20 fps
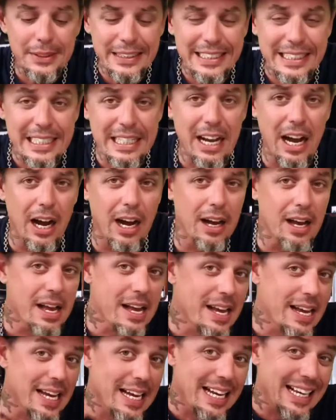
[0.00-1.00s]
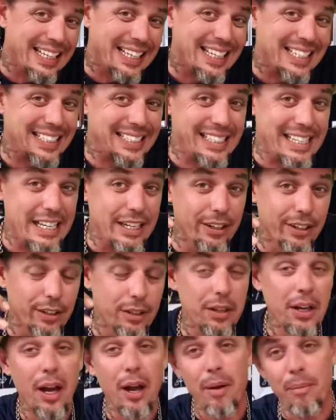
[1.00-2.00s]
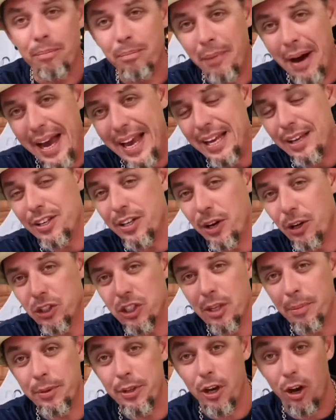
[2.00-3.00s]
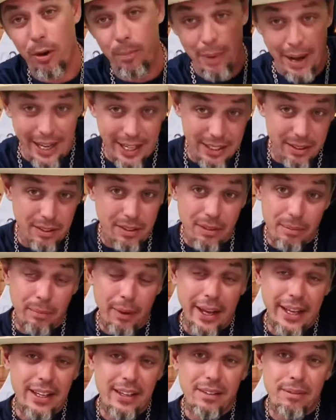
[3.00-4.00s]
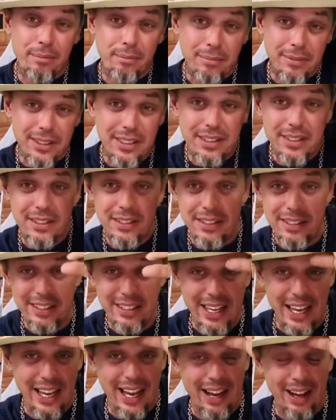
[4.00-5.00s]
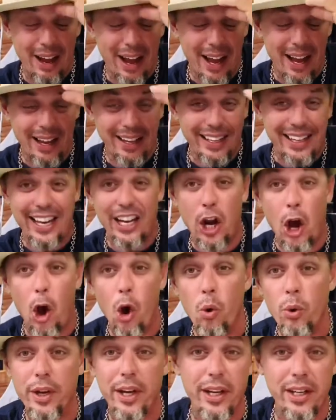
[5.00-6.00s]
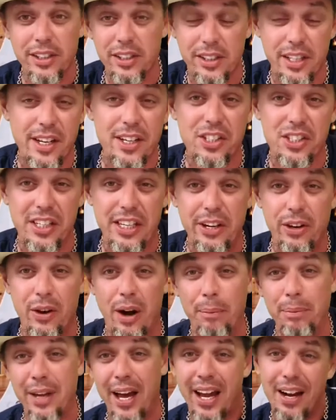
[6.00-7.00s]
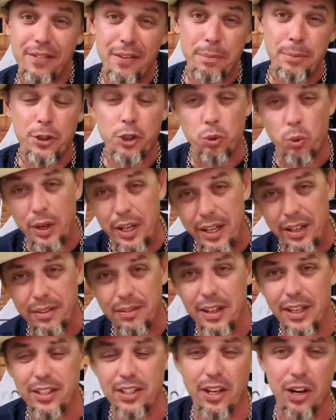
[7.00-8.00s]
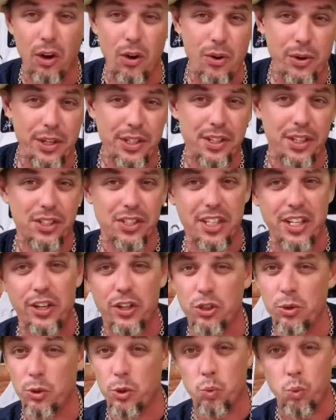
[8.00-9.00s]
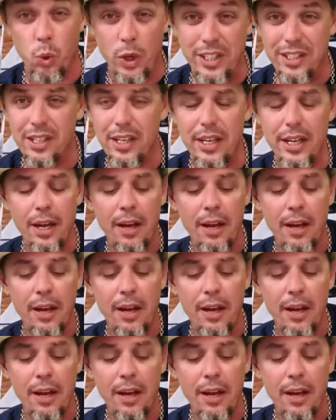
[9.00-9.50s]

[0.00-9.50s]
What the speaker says: The cedar might, you know, some of y'all might get oak instead of cedar. I'm kind of in between. Is it oak? Is it cedar? So it's woodsy.